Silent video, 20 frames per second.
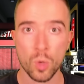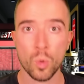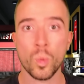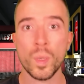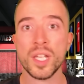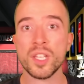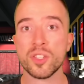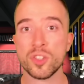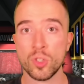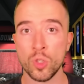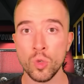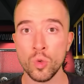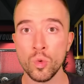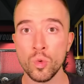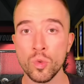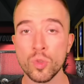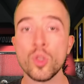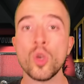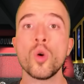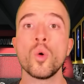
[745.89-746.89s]
We
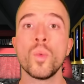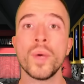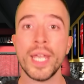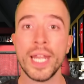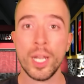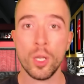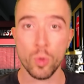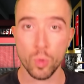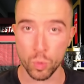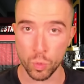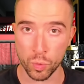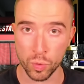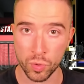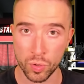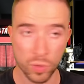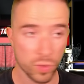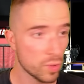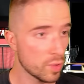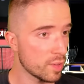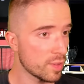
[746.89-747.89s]
snooze, we lose.